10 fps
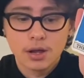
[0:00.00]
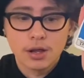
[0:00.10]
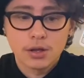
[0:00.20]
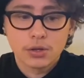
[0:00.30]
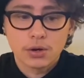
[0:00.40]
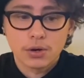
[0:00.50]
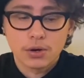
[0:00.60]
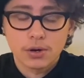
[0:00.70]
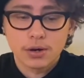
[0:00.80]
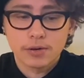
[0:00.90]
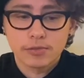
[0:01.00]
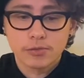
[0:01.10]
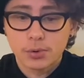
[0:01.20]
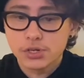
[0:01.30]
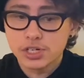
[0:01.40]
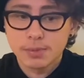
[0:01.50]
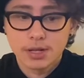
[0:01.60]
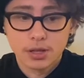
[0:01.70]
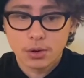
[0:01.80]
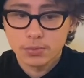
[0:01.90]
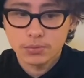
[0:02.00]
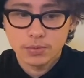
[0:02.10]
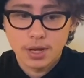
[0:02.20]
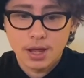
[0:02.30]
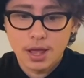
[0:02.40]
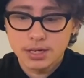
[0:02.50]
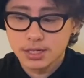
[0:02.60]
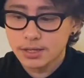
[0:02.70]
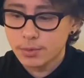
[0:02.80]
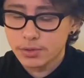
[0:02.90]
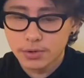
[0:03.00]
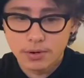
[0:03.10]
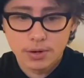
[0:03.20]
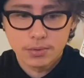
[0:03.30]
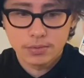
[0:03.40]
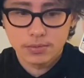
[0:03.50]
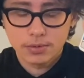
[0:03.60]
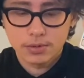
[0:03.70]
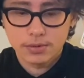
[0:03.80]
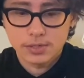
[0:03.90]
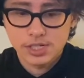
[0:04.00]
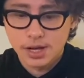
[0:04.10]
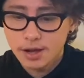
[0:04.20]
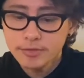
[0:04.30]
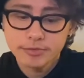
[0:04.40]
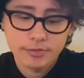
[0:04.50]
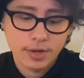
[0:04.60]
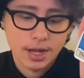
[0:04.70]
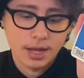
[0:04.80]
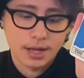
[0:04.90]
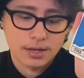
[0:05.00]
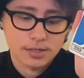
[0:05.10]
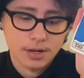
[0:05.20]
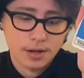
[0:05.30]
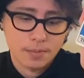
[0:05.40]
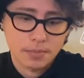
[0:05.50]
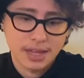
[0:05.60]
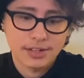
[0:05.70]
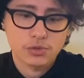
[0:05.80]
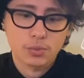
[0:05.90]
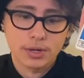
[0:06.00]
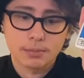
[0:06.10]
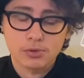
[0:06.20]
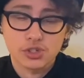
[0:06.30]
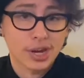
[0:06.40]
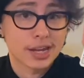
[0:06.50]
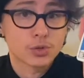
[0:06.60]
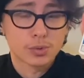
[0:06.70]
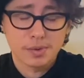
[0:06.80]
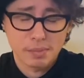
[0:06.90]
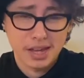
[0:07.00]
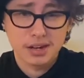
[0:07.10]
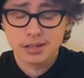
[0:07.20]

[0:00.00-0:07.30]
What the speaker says: you're forced to be alone and dealing with your own stuff, and that's where the most change will be made.